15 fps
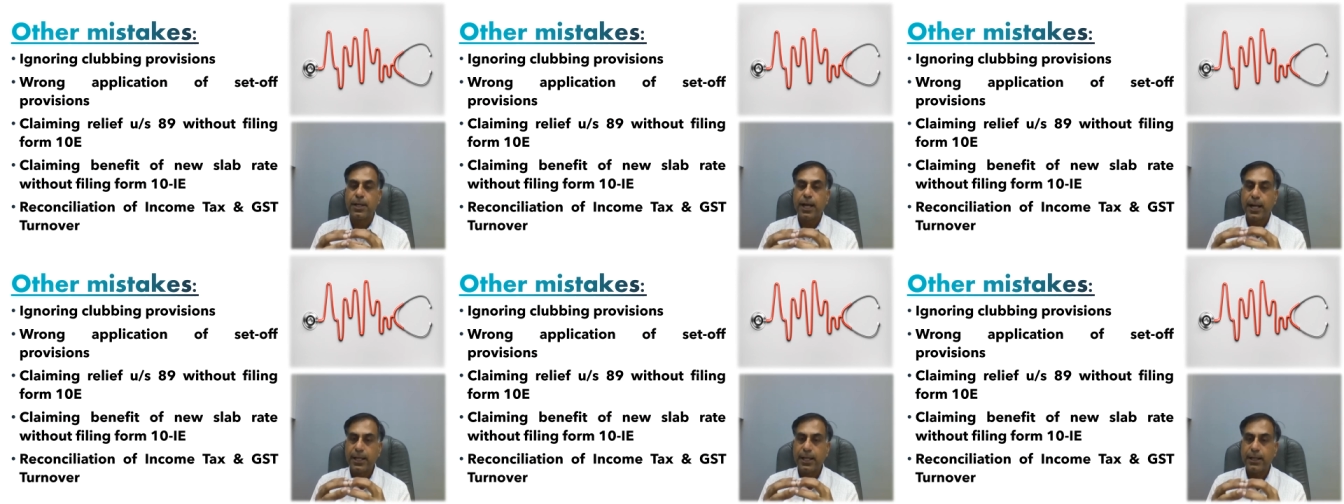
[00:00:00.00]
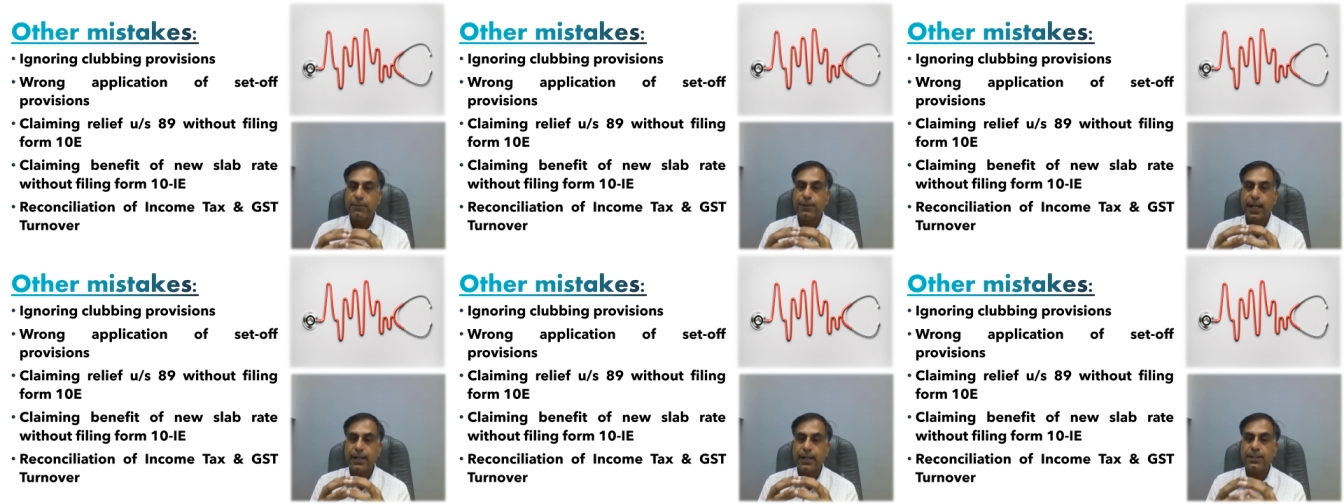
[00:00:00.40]
And if
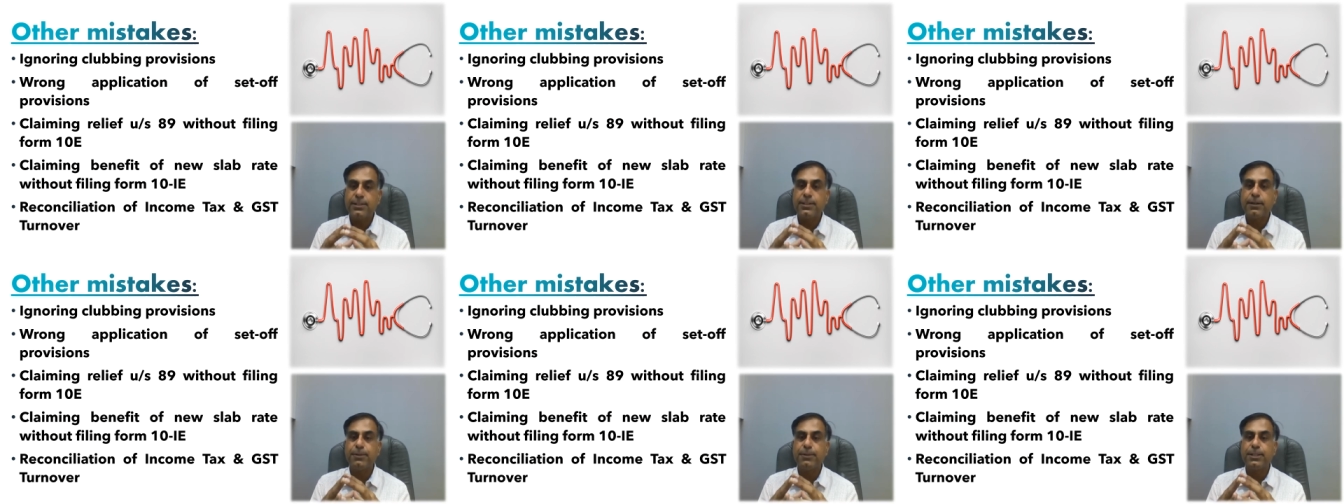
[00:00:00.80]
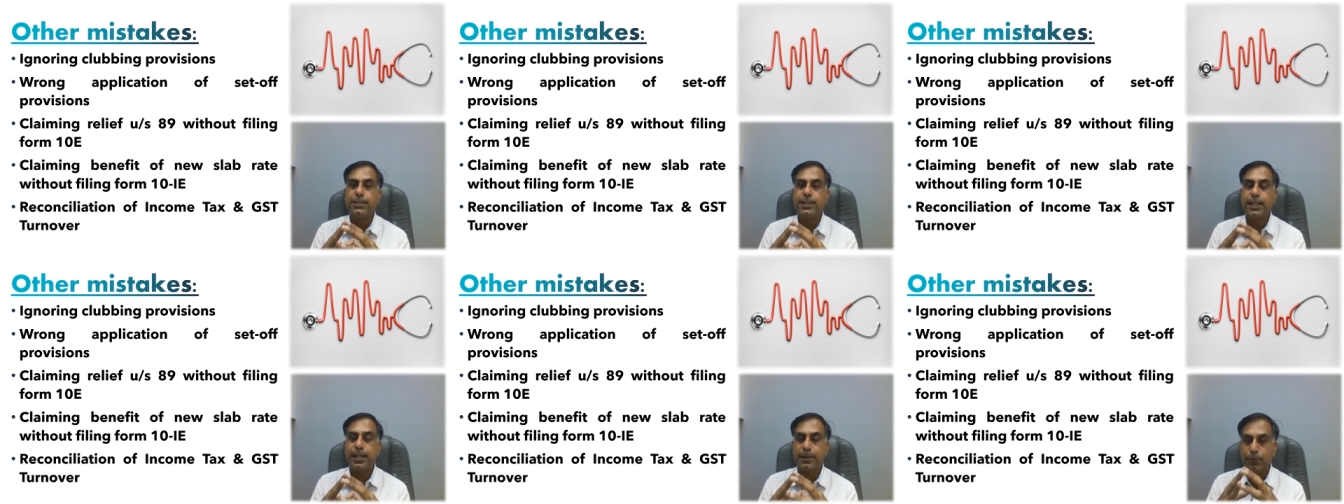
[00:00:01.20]
that is the
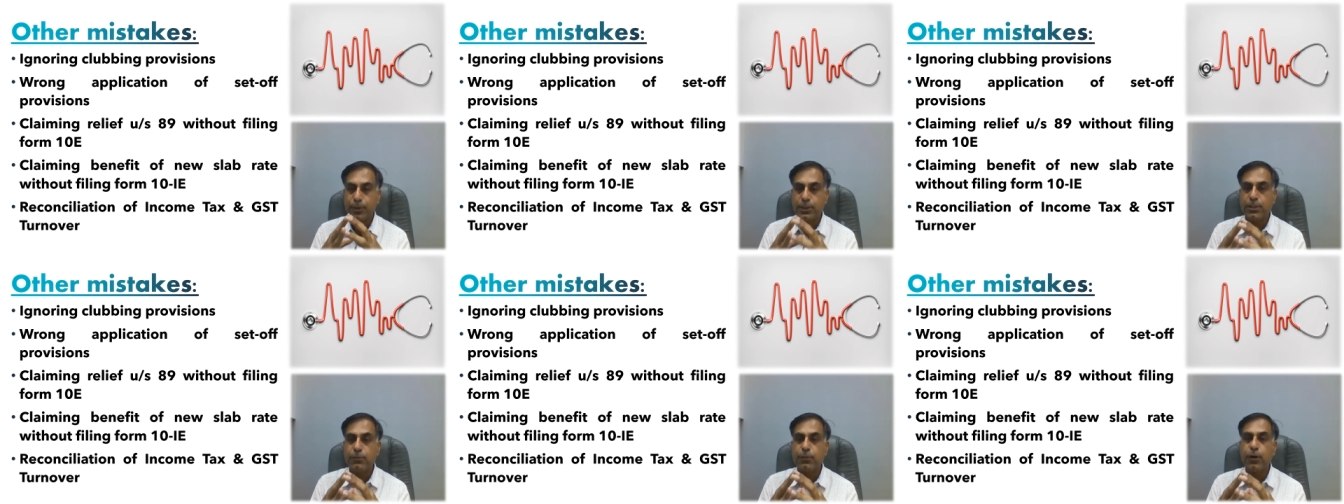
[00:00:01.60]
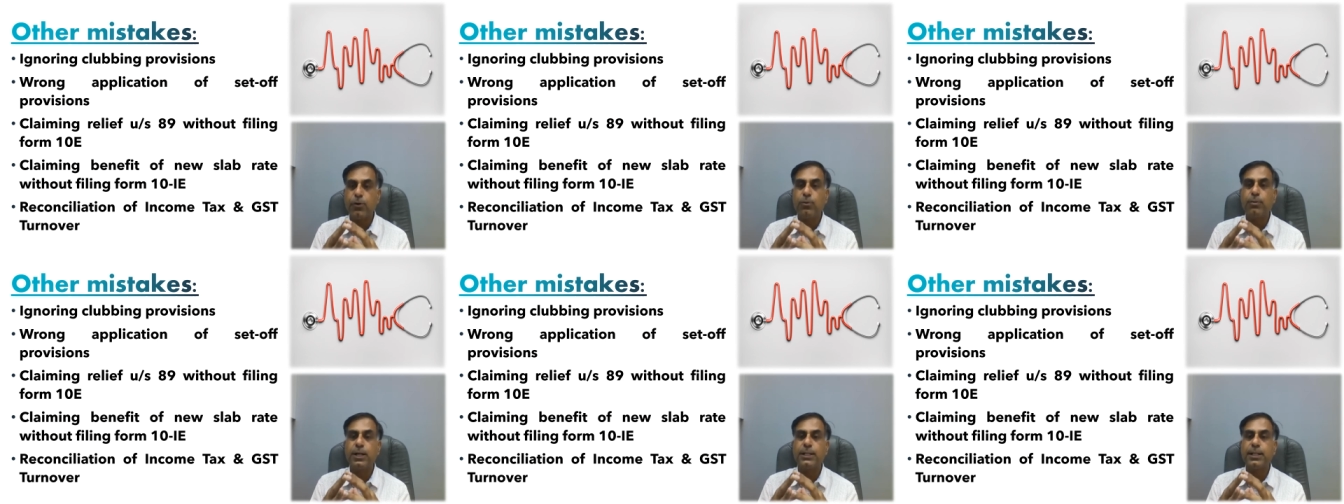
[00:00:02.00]
mistake which is
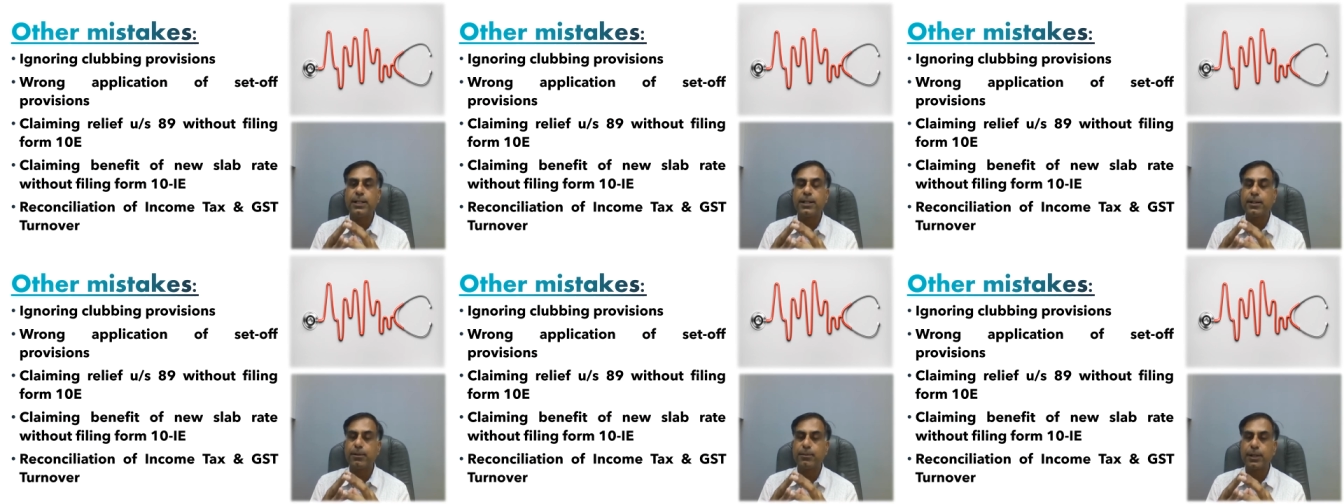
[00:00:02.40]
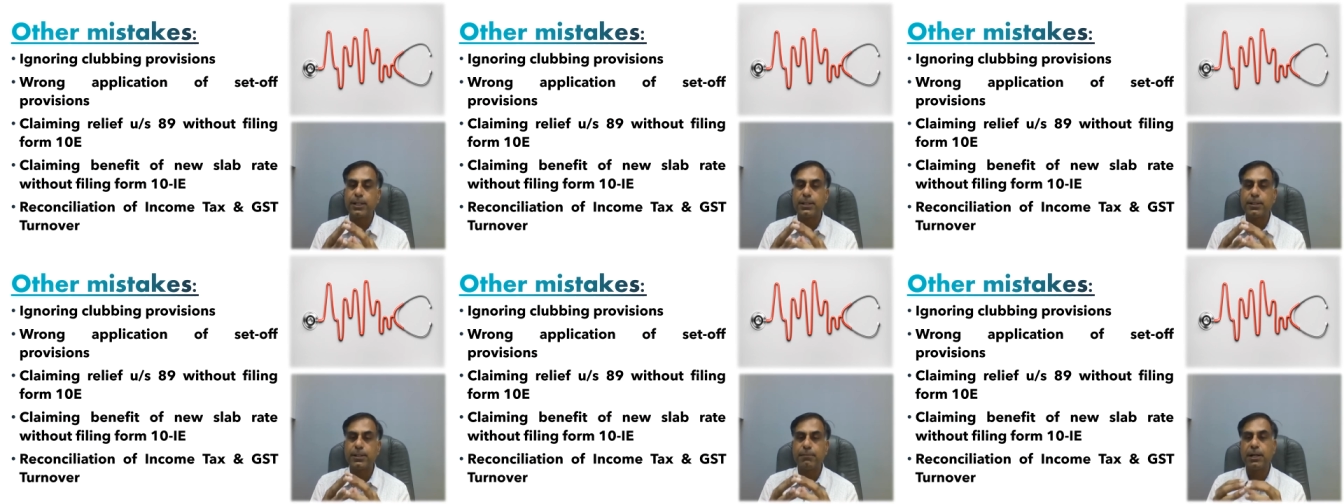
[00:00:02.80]
found by the income
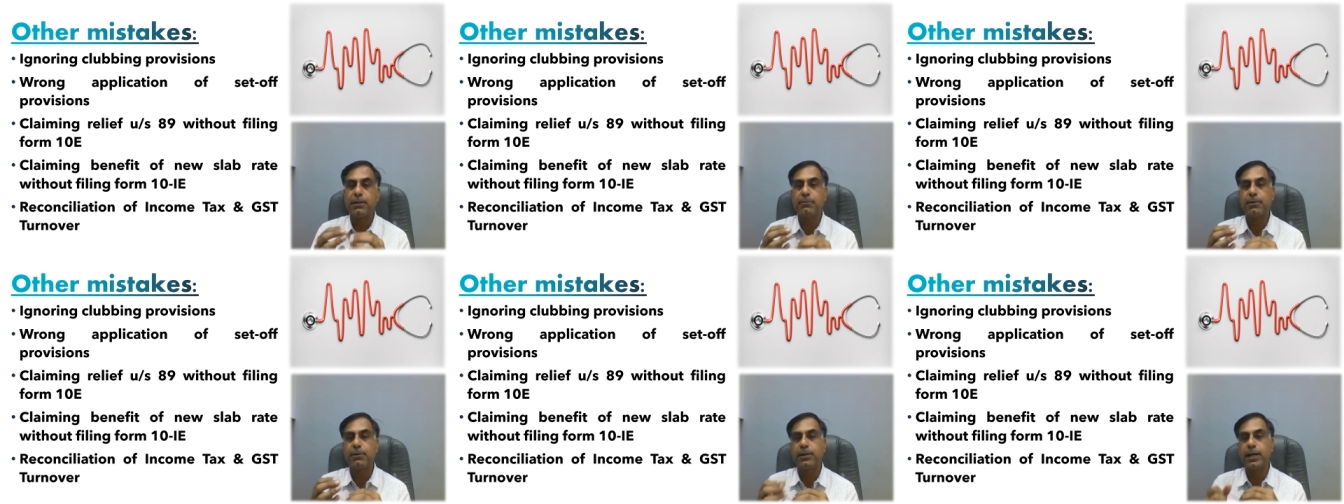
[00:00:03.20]
tax department,